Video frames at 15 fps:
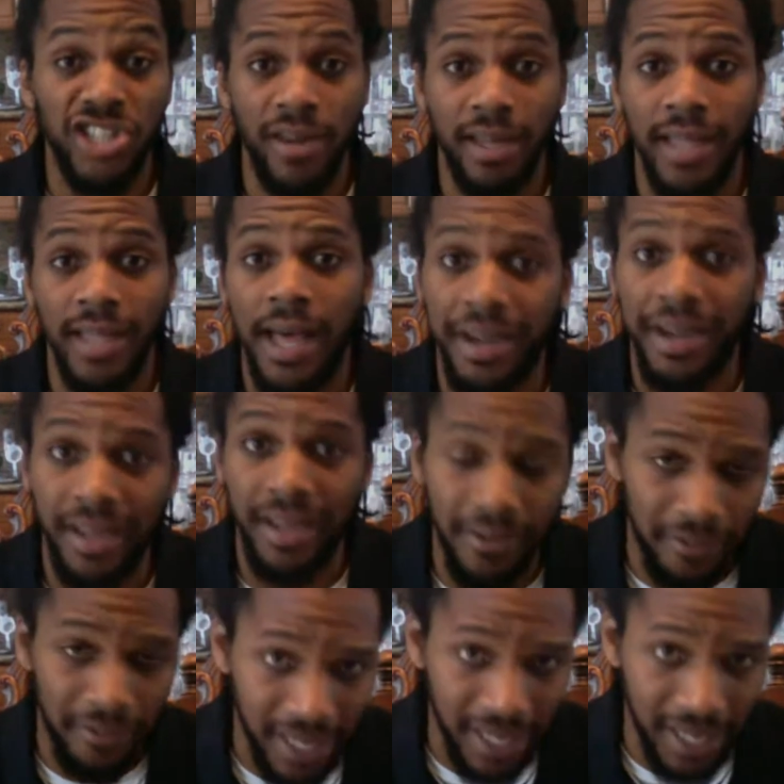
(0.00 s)
a lot of the
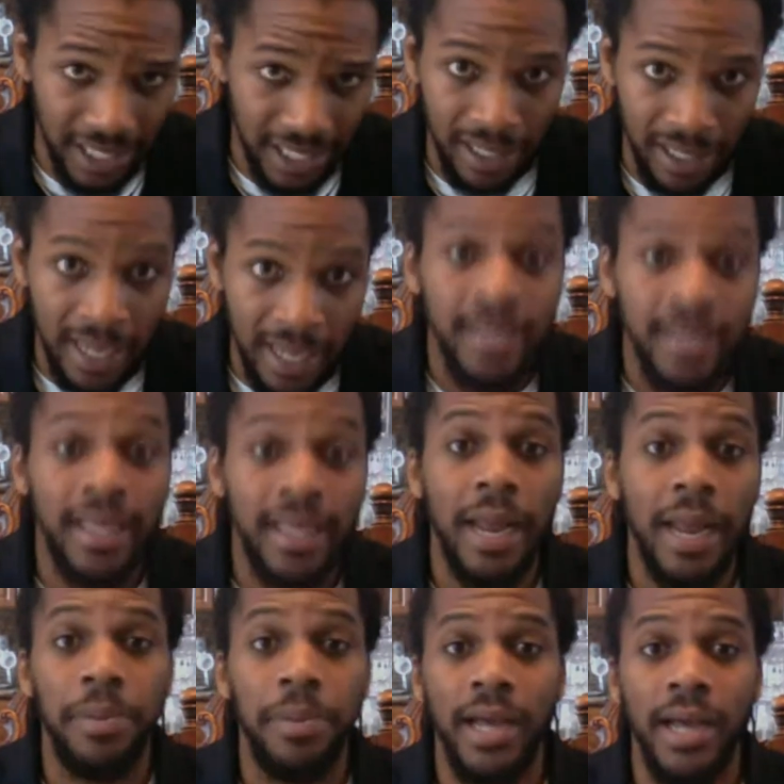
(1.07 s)
information that I
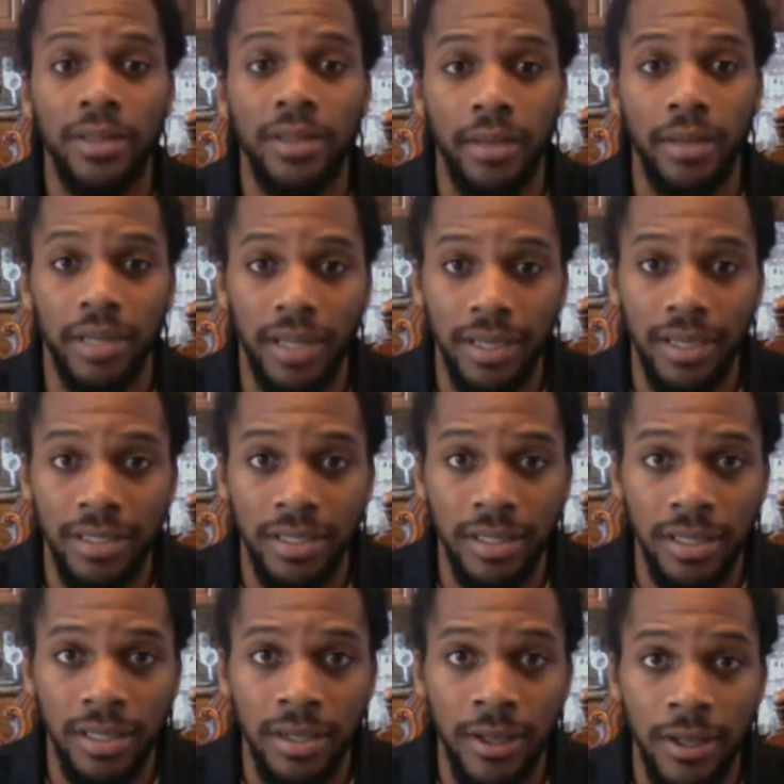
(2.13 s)
put out there, because
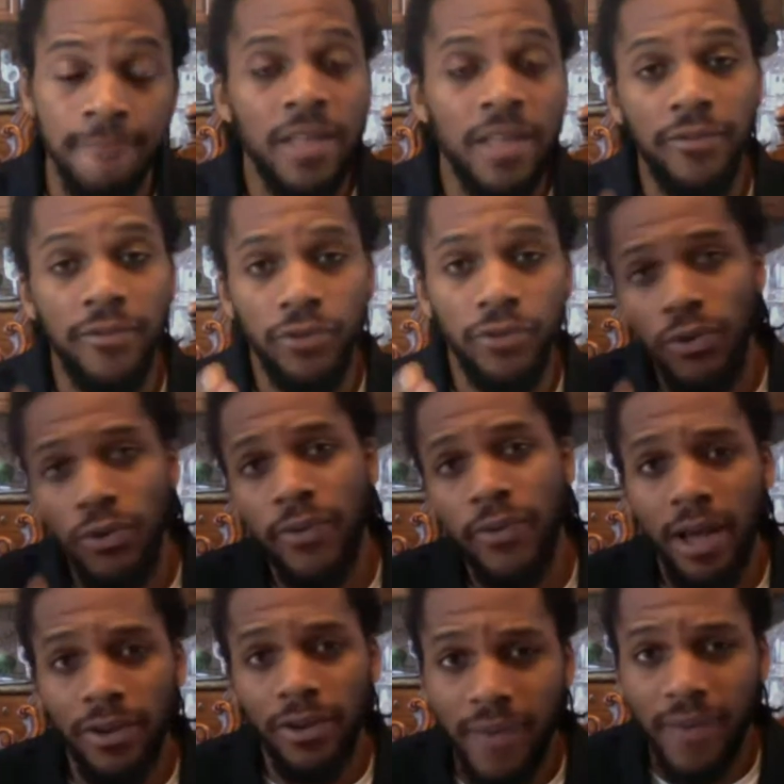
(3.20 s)
if you
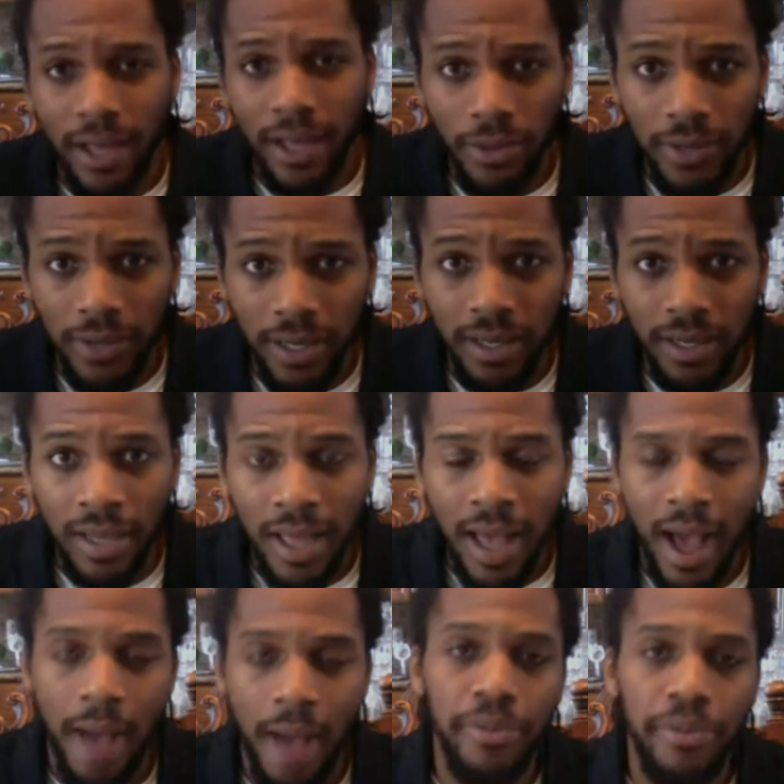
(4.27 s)
found value in it,
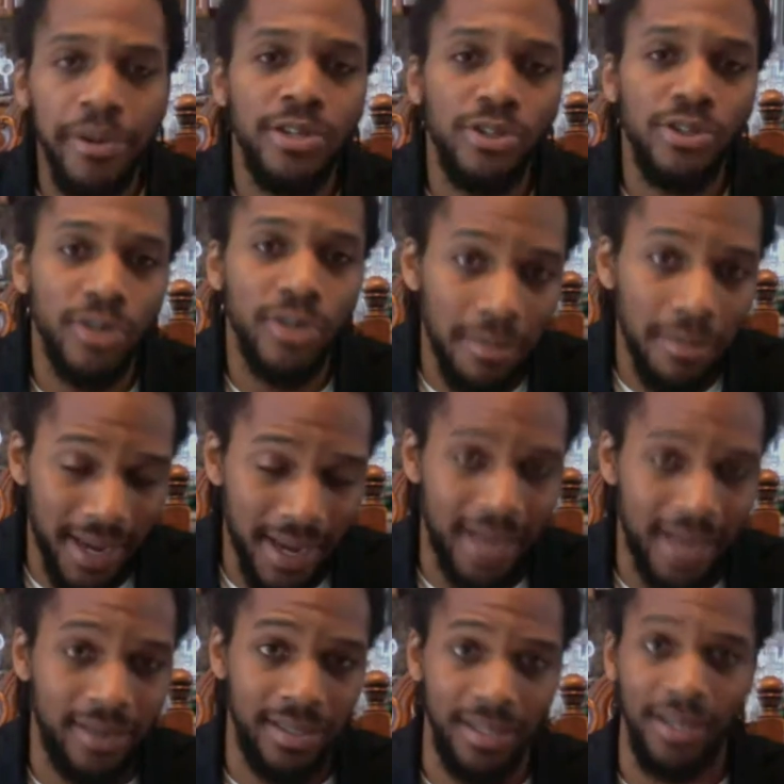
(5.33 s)
I'm pretty sure somebody
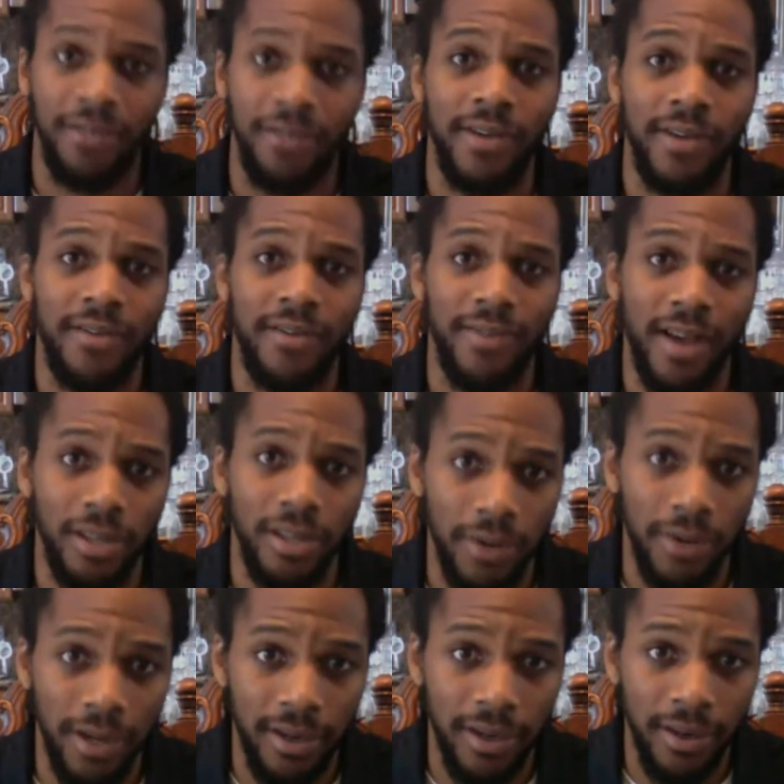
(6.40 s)
else is going to find value
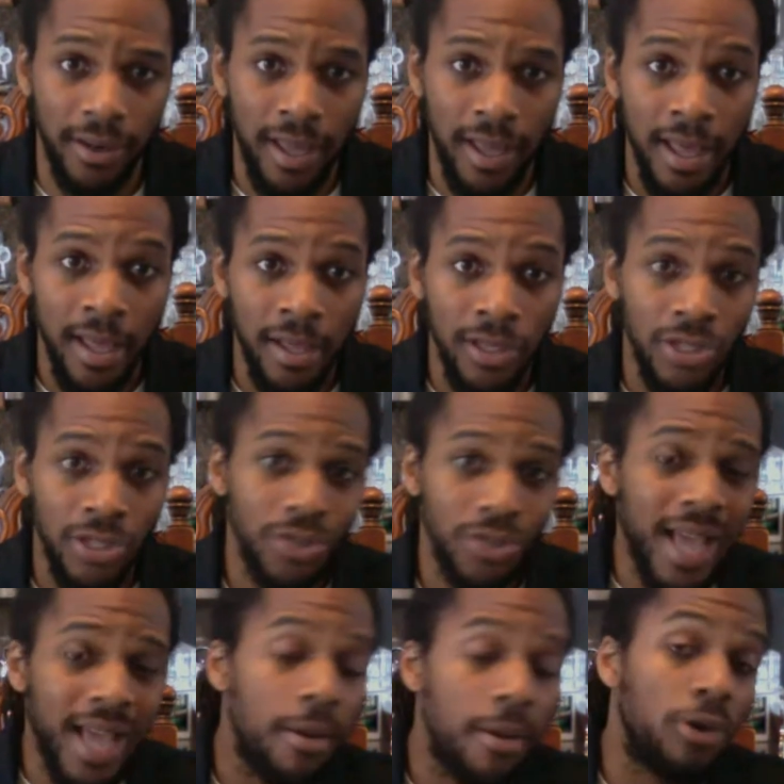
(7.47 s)
in it. So
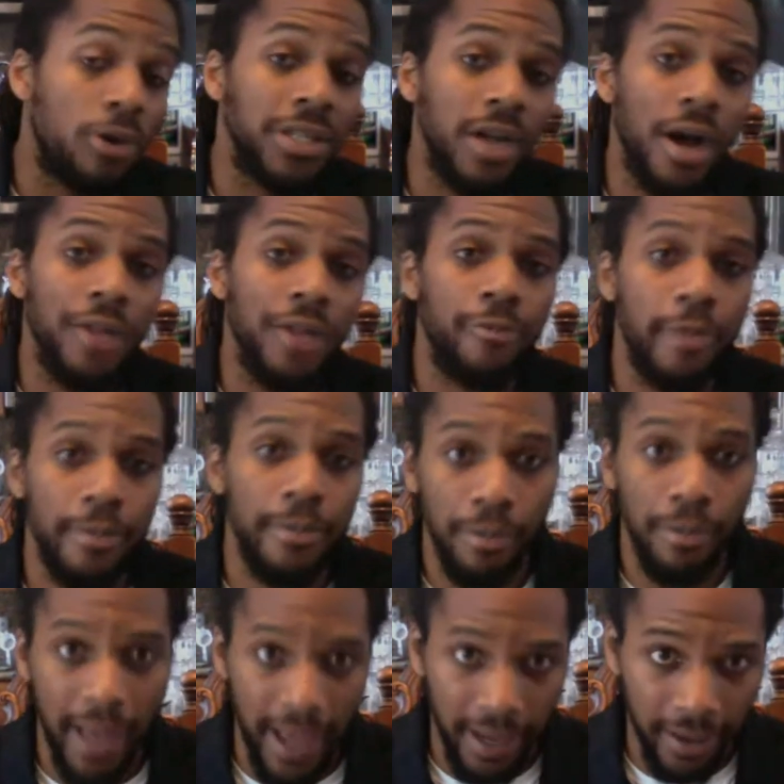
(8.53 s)
stop holding other people
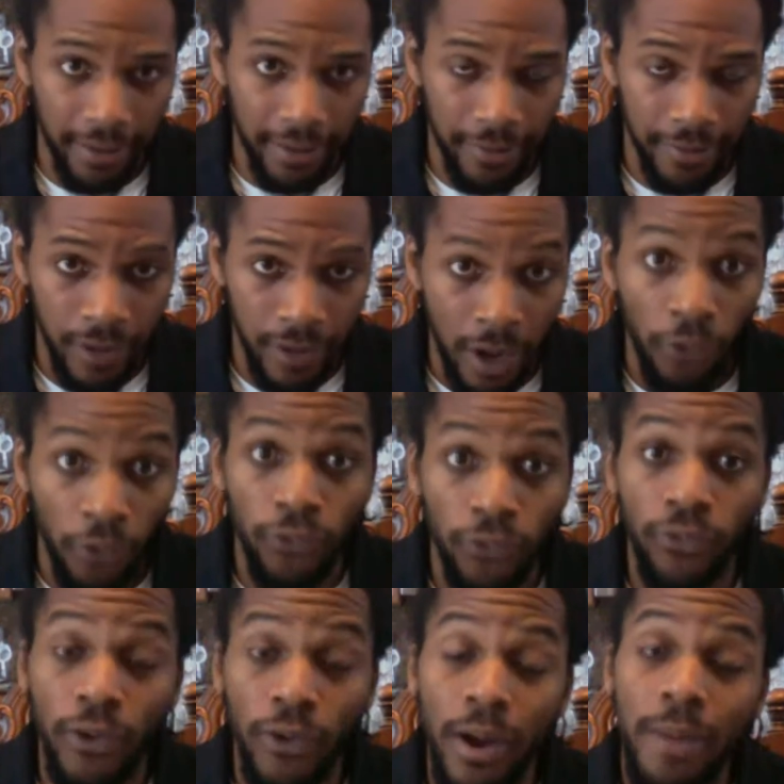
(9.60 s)
back
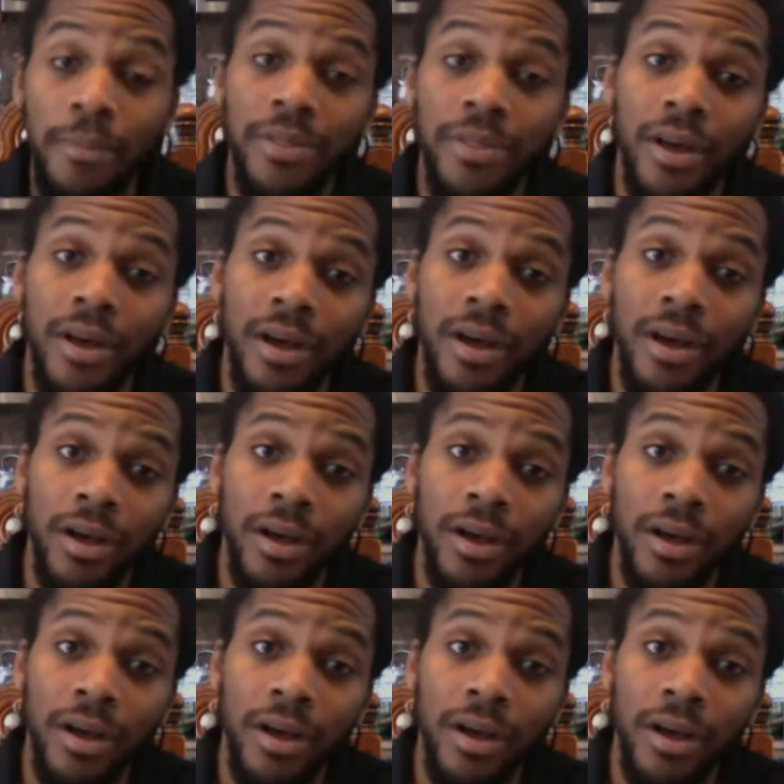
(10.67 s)
from the